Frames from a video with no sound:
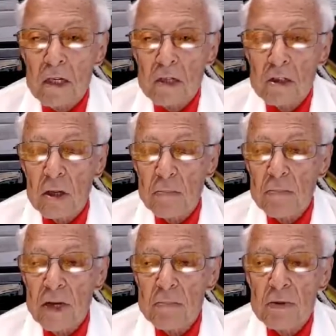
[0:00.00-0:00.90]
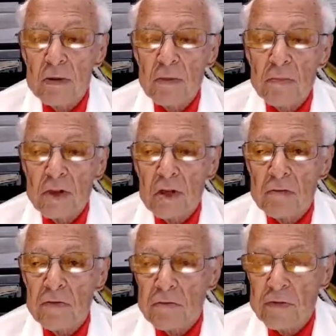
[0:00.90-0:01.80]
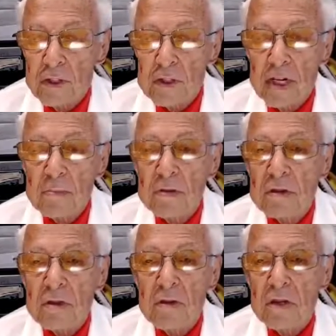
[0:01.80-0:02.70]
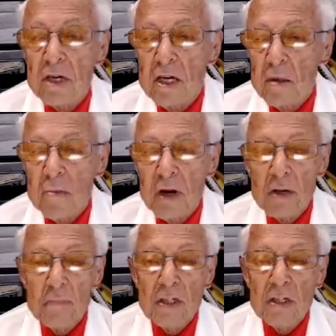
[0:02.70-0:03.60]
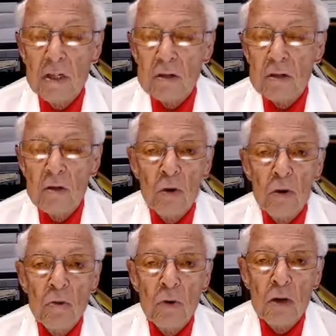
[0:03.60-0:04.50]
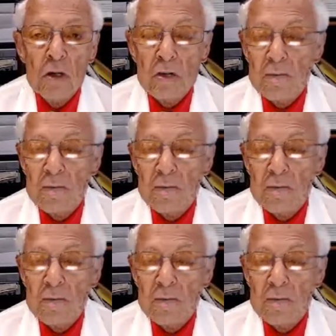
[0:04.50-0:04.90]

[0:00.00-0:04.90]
Some people, for example, it might be just a long walk,